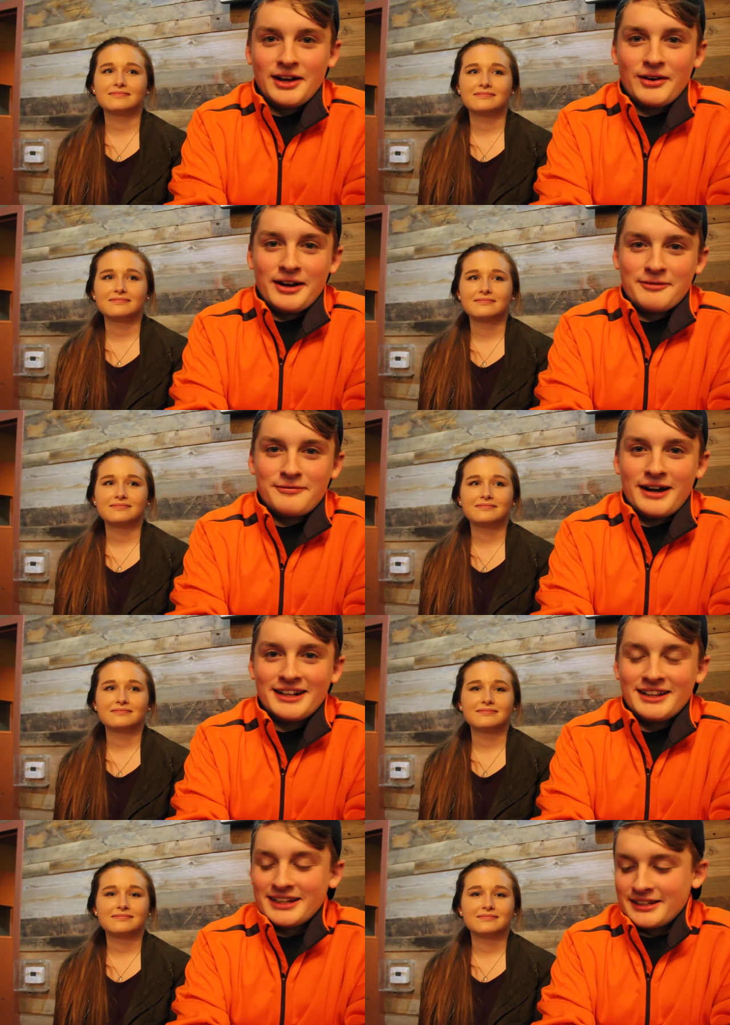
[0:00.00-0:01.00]
Speaker 1: All right,
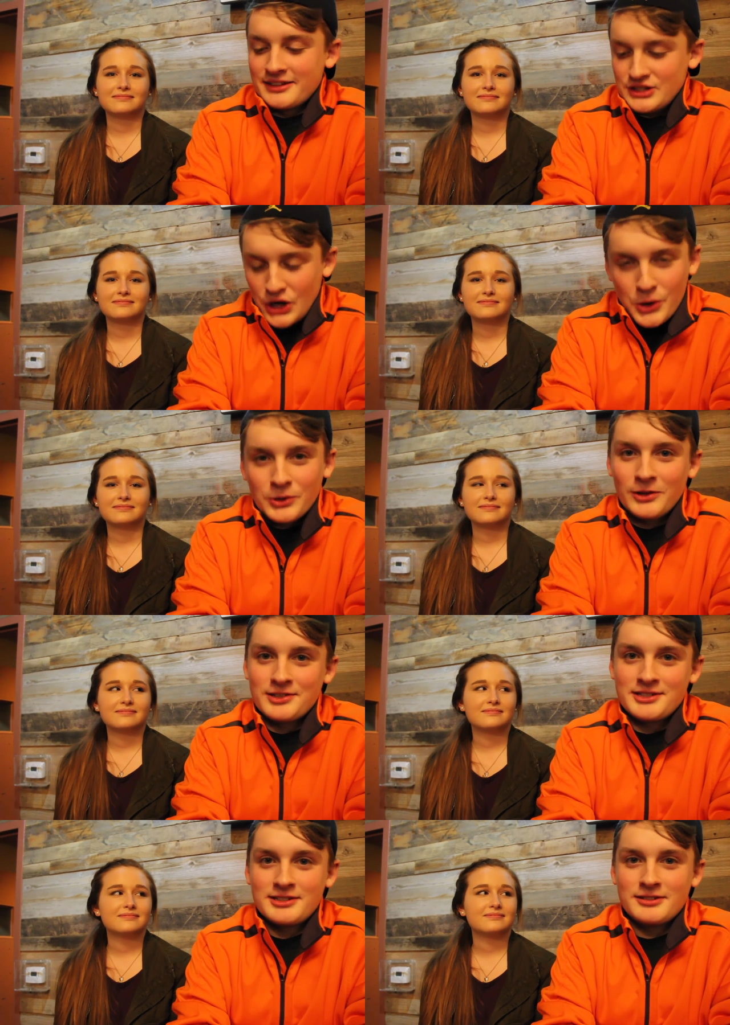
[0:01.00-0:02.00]
finally, the
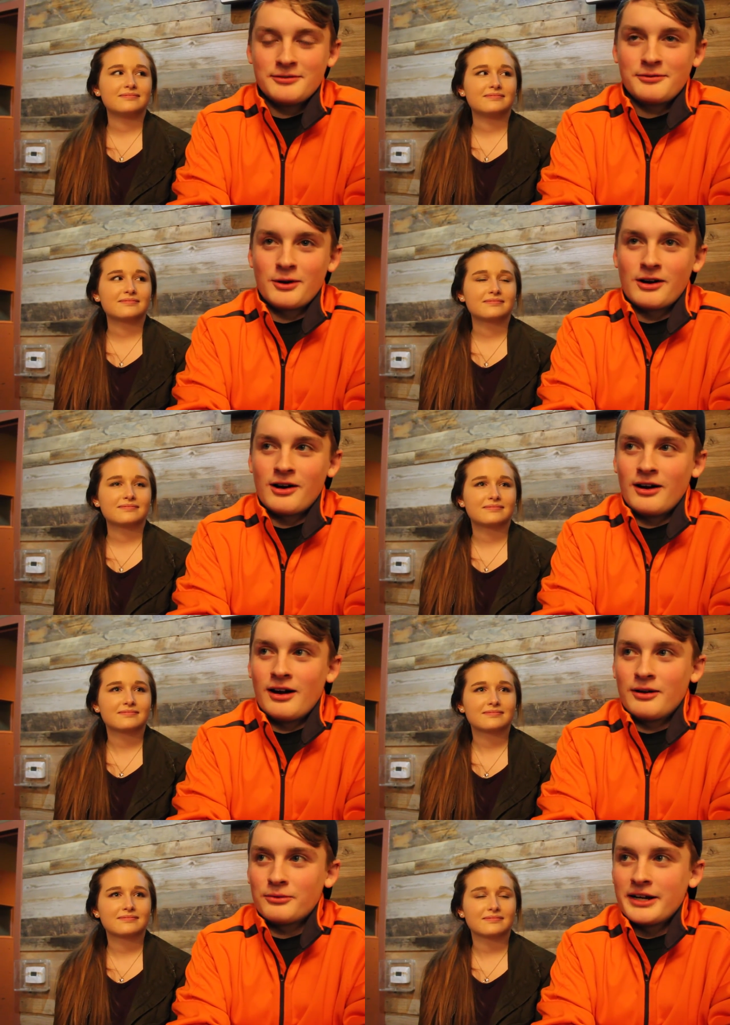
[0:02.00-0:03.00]
totals for our
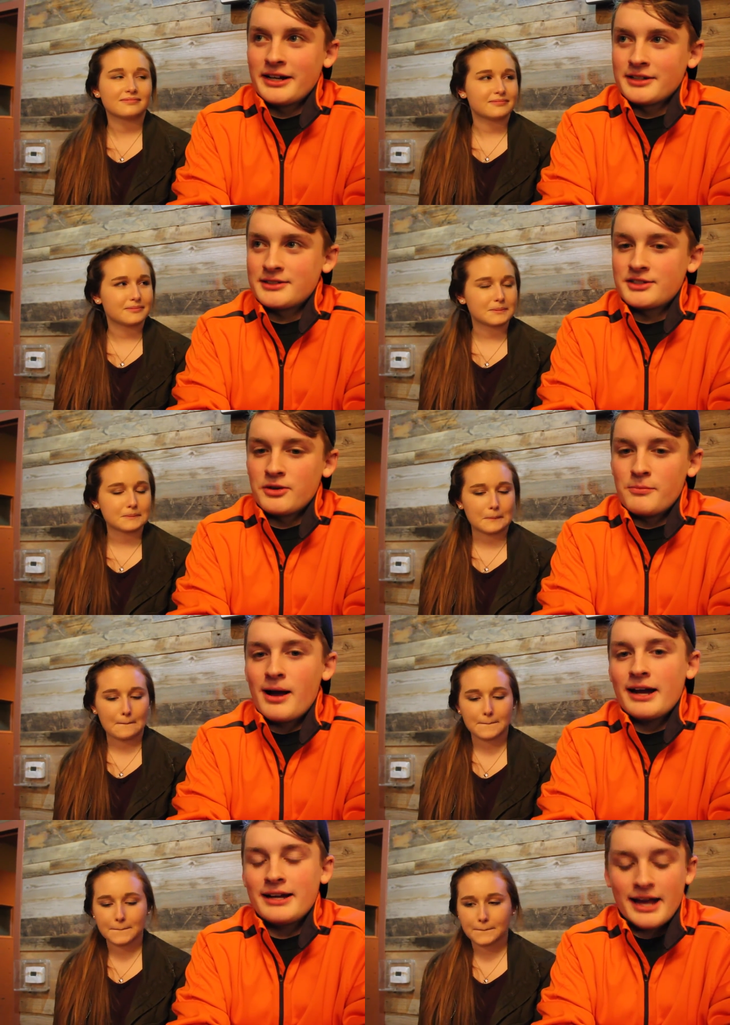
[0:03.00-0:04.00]
uh, ratings. So
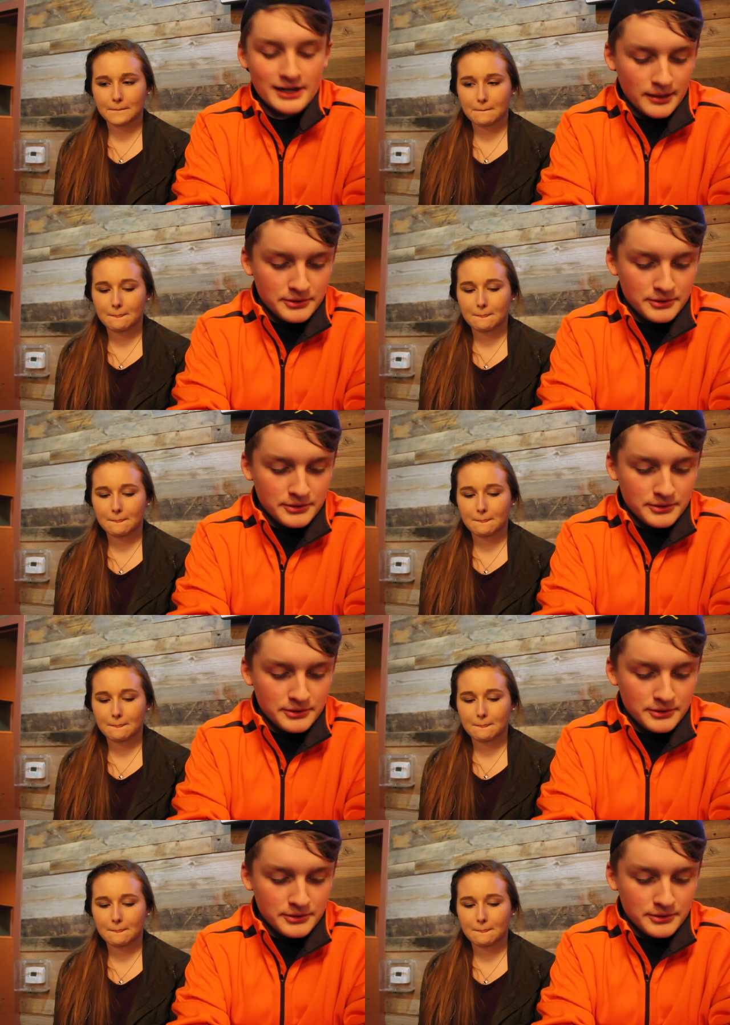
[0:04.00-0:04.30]
mine added